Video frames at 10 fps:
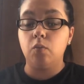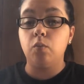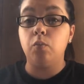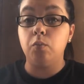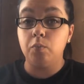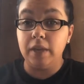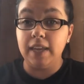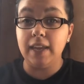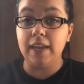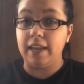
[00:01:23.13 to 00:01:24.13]

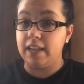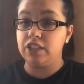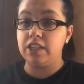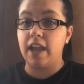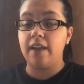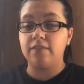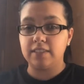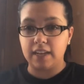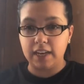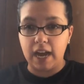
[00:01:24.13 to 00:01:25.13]
me and Angie have a
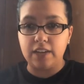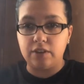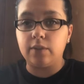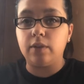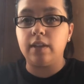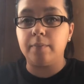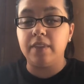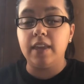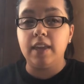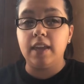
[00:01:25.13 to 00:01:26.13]
signed contract with him.
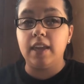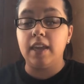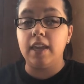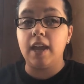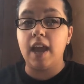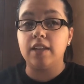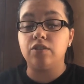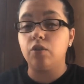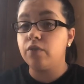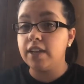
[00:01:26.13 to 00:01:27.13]
He has
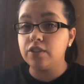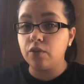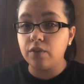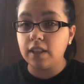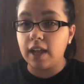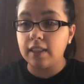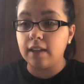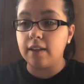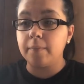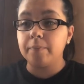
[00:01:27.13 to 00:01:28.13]
no rights over
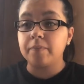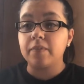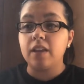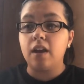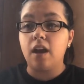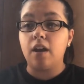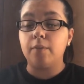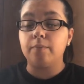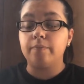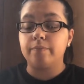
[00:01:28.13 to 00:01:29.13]
Lila.
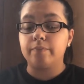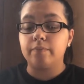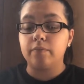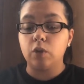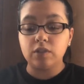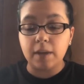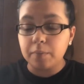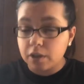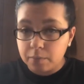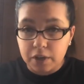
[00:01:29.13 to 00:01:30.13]
No type
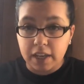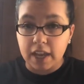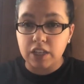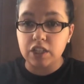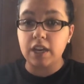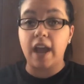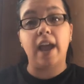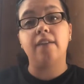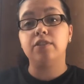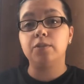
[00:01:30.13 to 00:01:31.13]
of communication. I
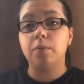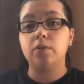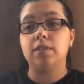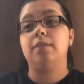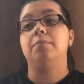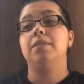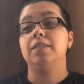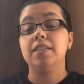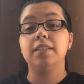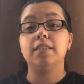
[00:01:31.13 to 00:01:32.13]
haven't spoke to him
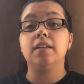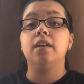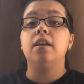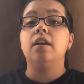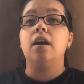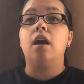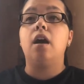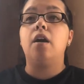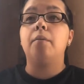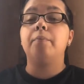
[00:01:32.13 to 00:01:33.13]
since
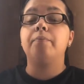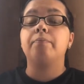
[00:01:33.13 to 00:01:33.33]
around